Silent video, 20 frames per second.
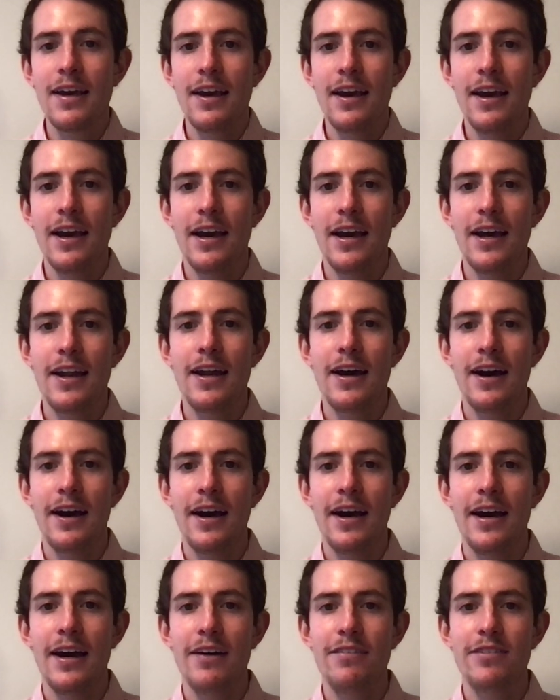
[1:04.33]
and I
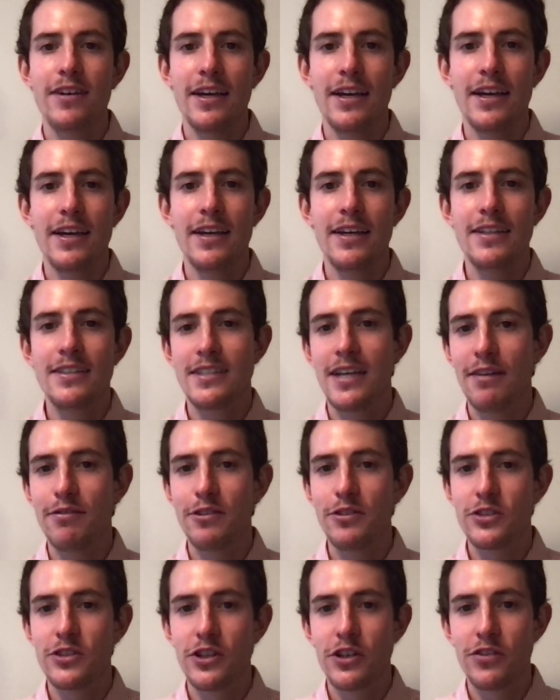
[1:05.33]
have a
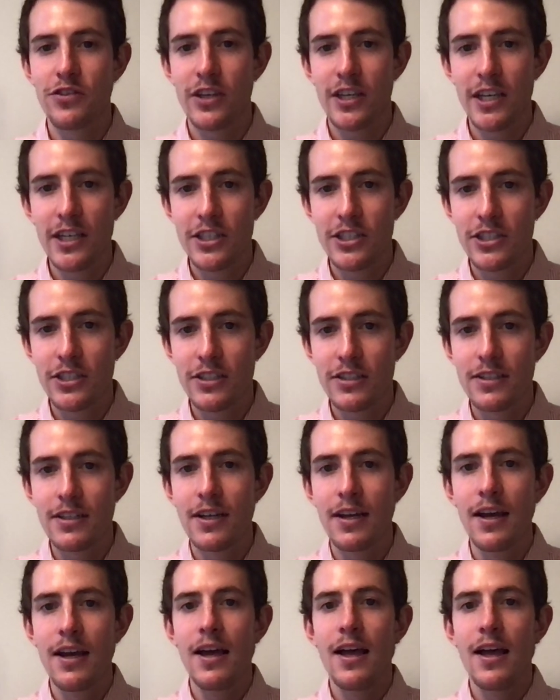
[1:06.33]
TEFL certification.